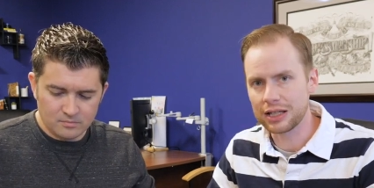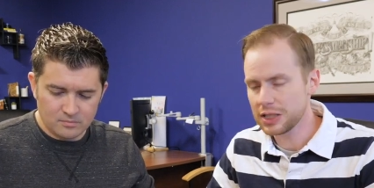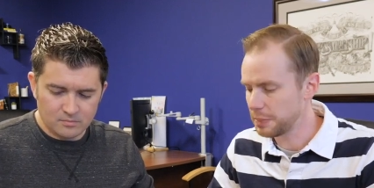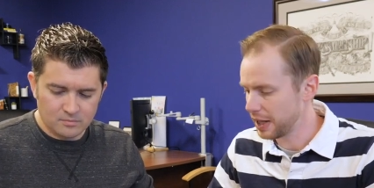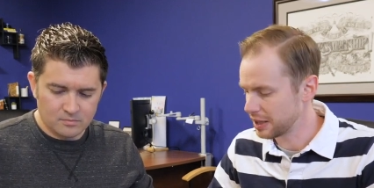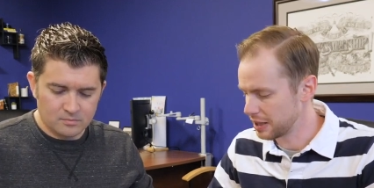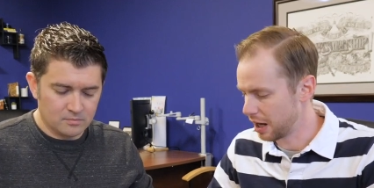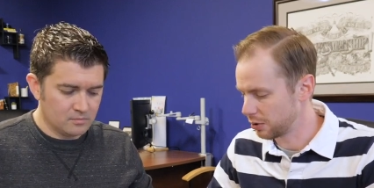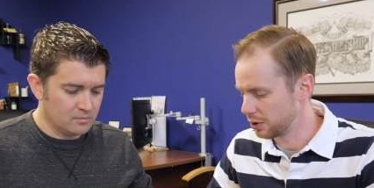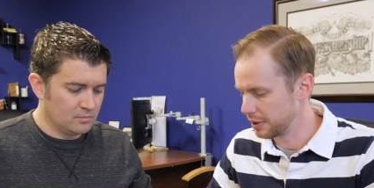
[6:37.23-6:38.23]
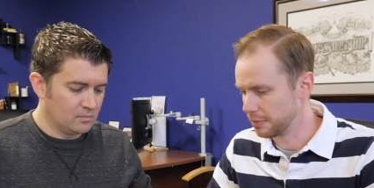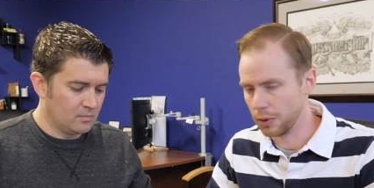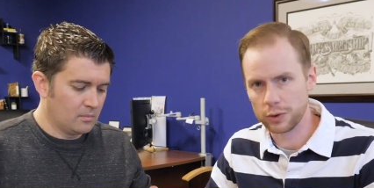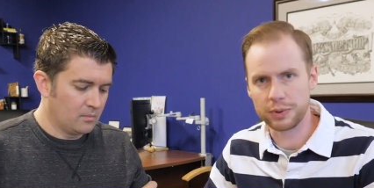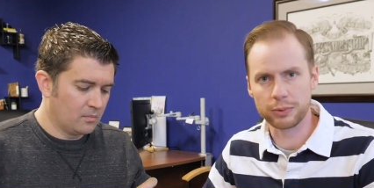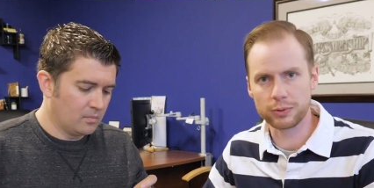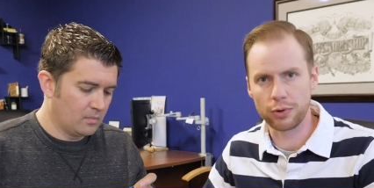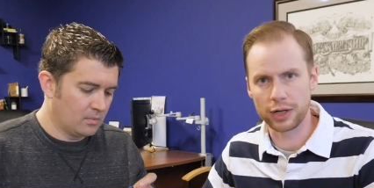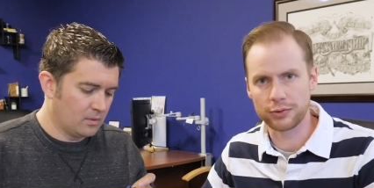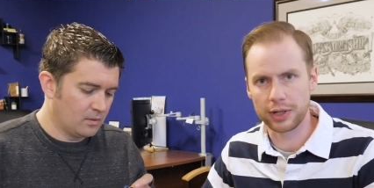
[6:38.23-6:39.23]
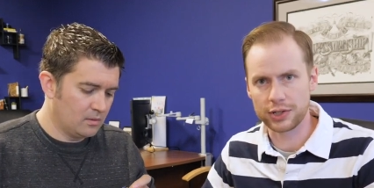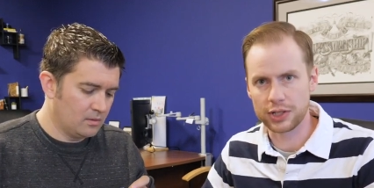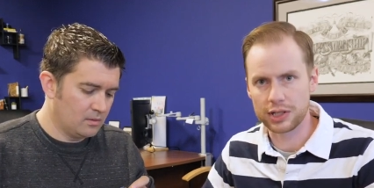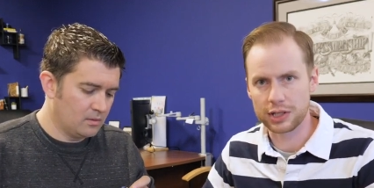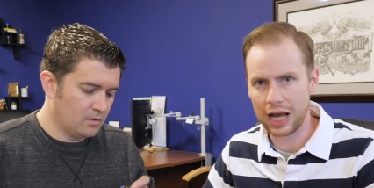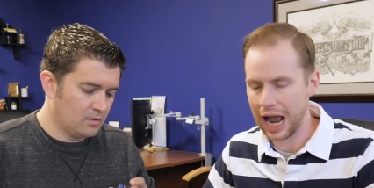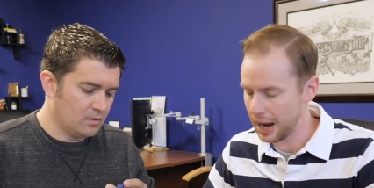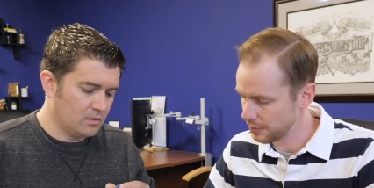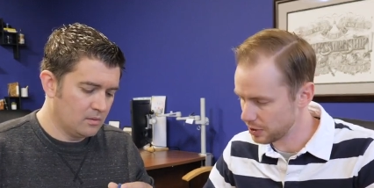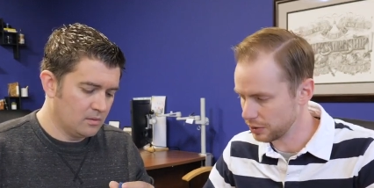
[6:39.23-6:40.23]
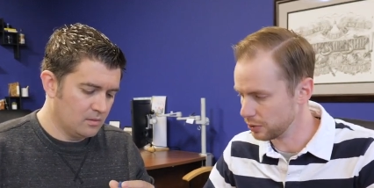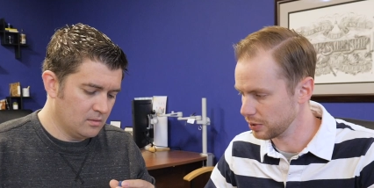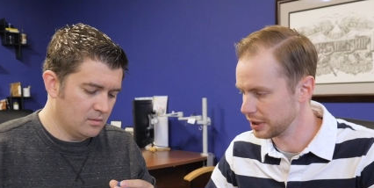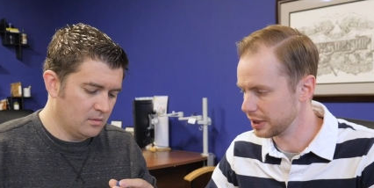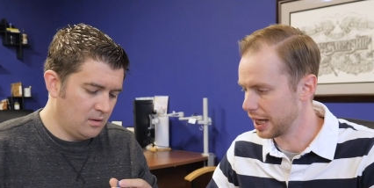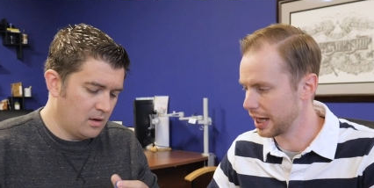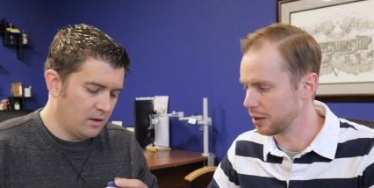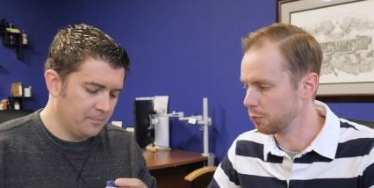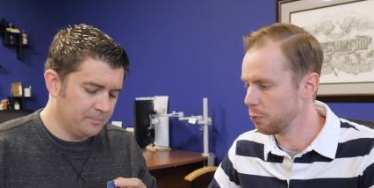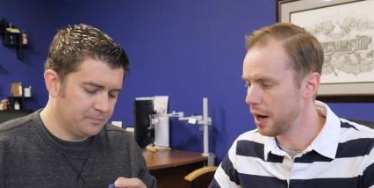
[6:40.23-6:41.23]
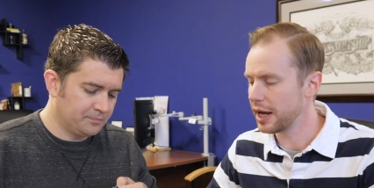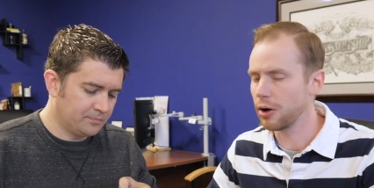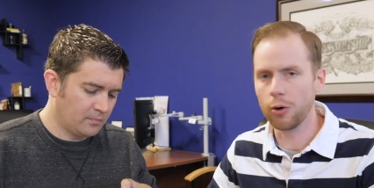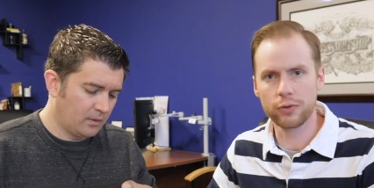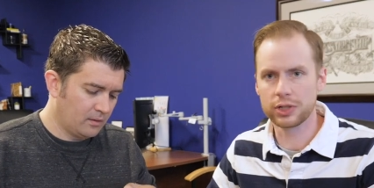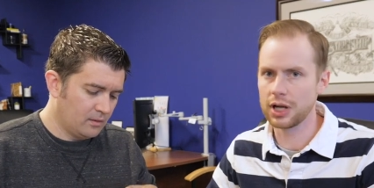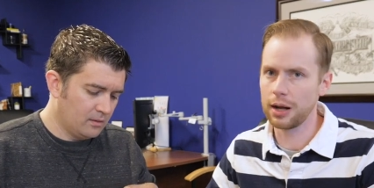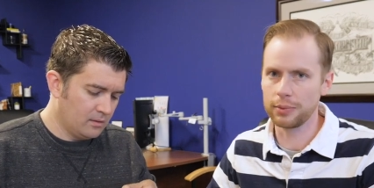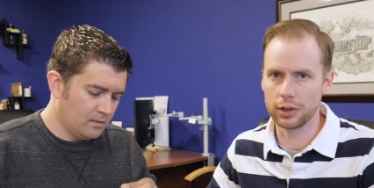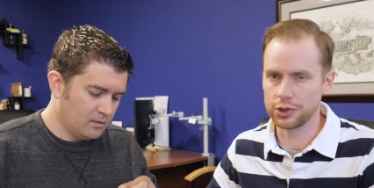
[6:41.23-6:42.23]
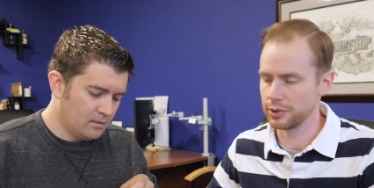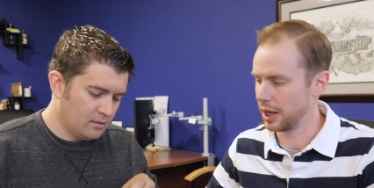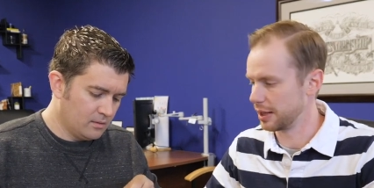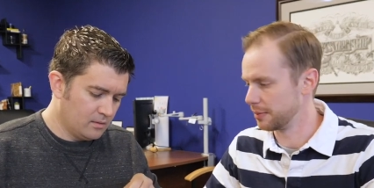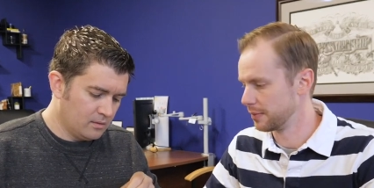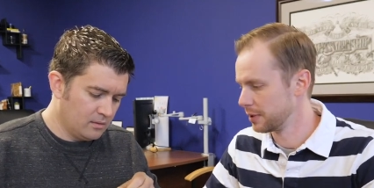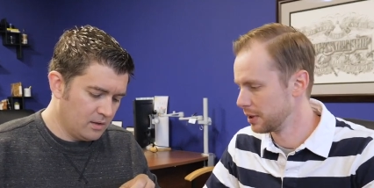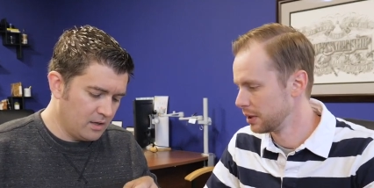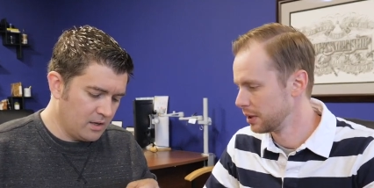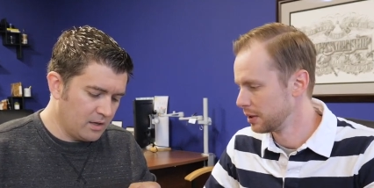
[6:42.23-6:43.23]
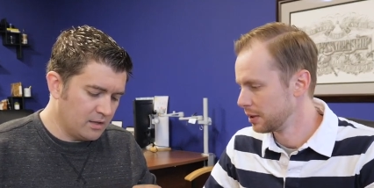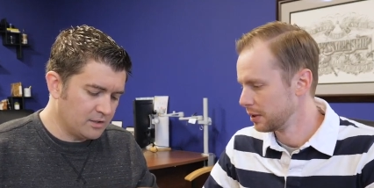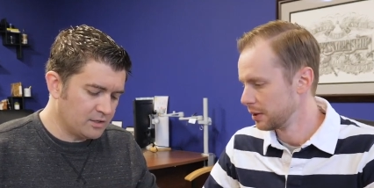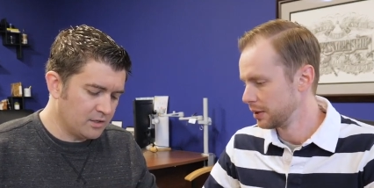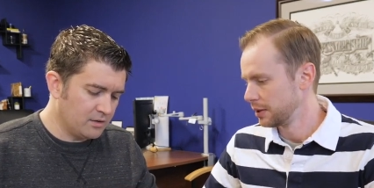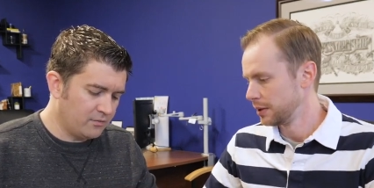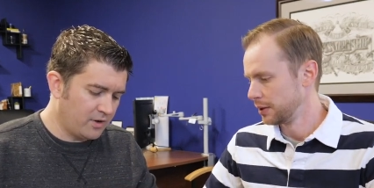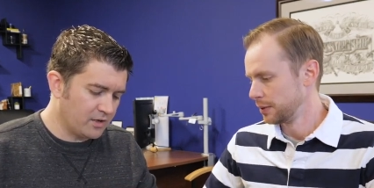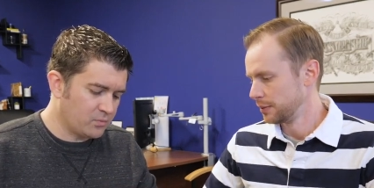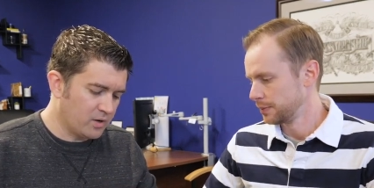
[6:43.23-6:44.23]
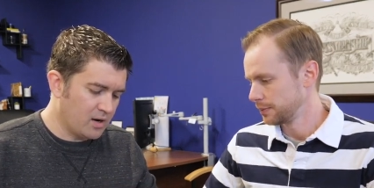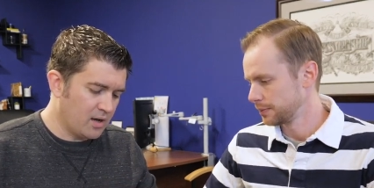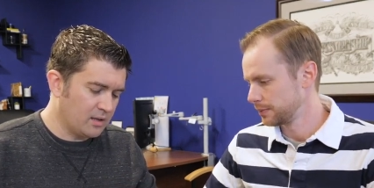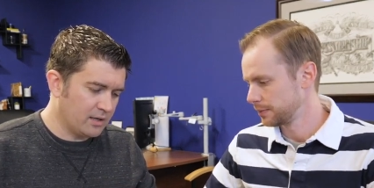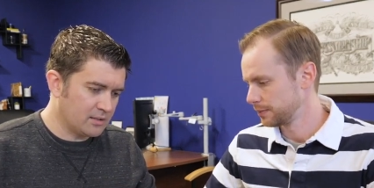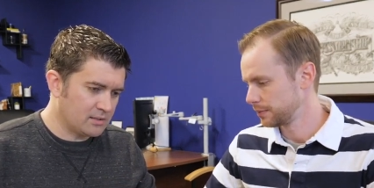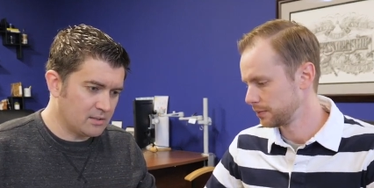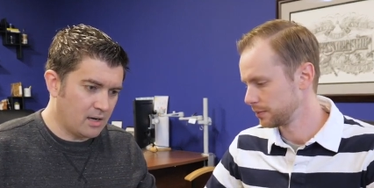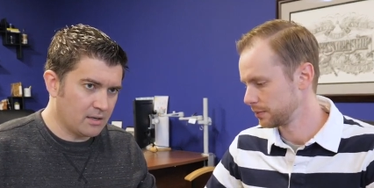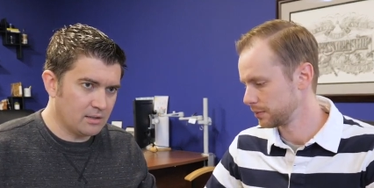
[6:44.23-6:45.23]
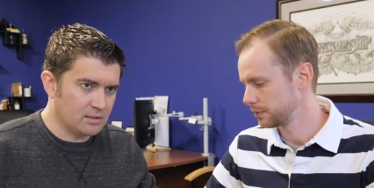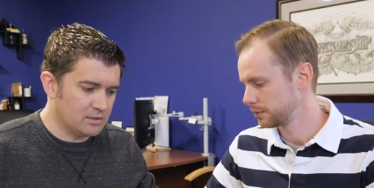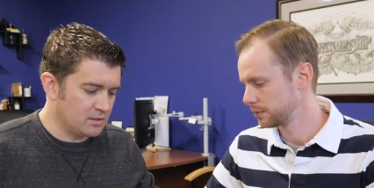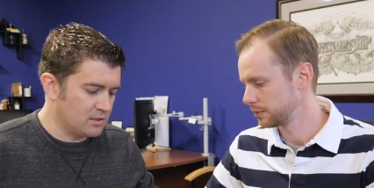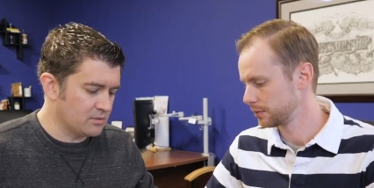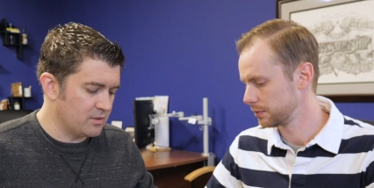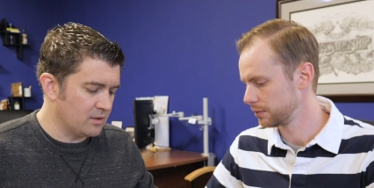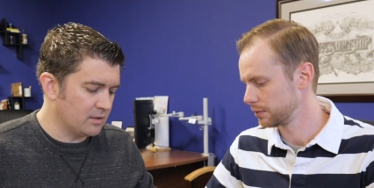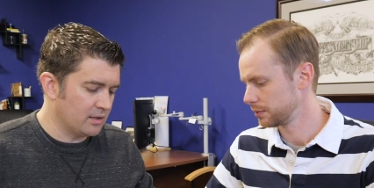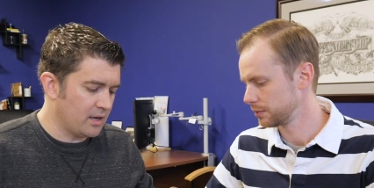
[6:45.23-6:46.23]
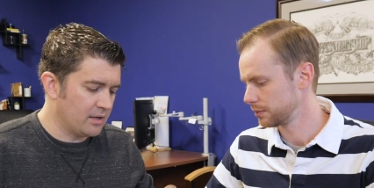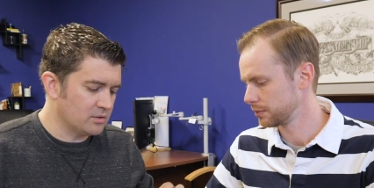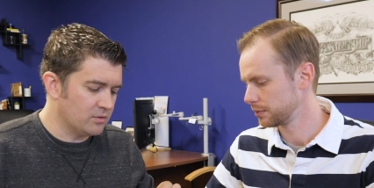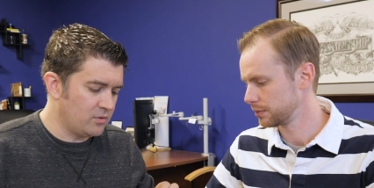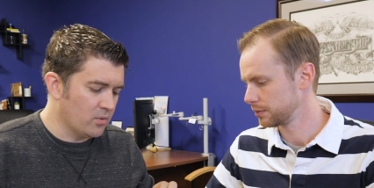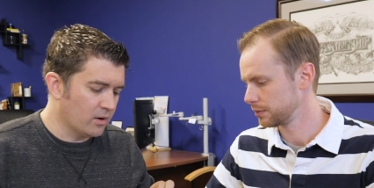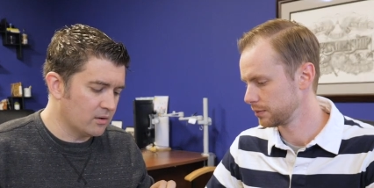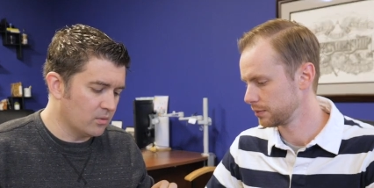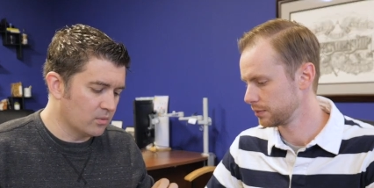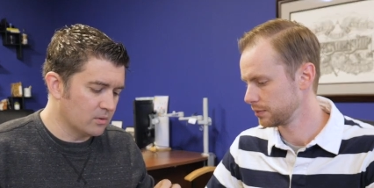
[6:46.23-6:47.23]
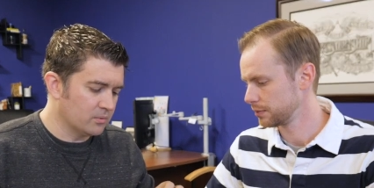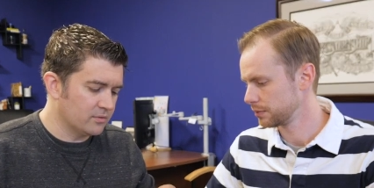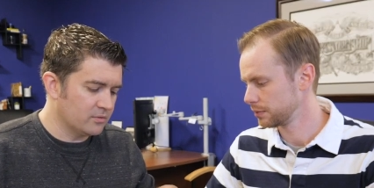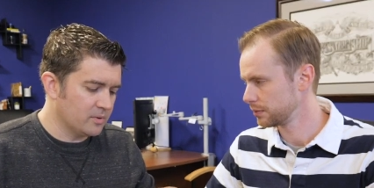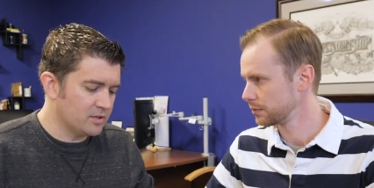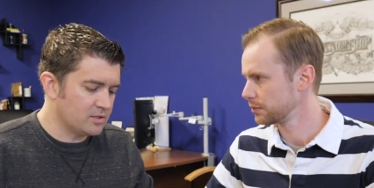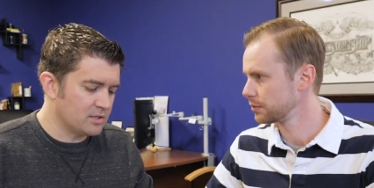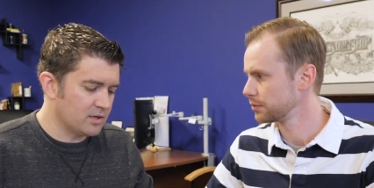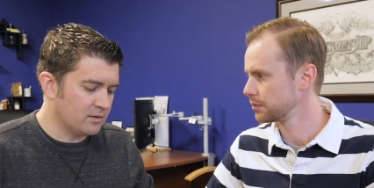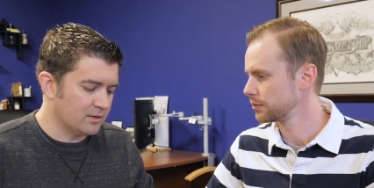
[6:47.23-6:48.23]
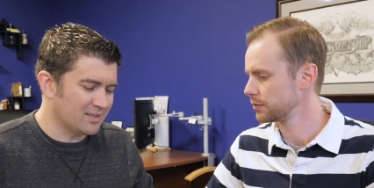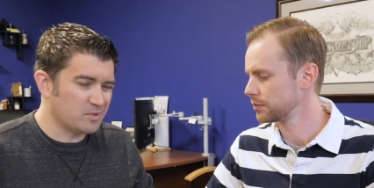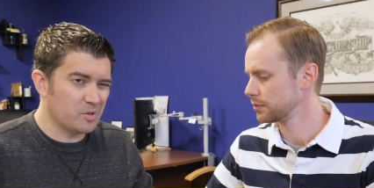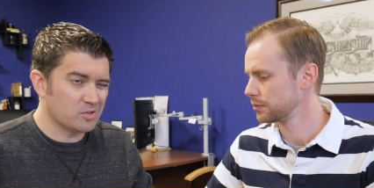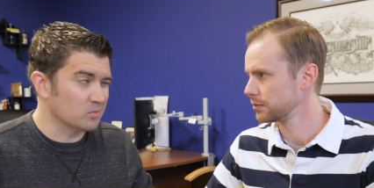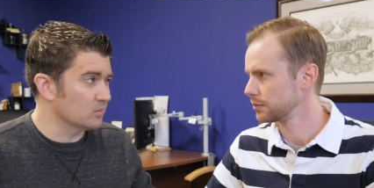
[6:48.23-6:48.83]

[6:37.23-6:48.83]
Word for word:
Speaker 1: that this pen is not going to be in most people's price range. This is absolutely yeah. a way over the top luxury item.
Speaker 2: It is, and in fact, we're not like stocking tons of these or anything like that. So if you are going to order one from us, it's kind of like a special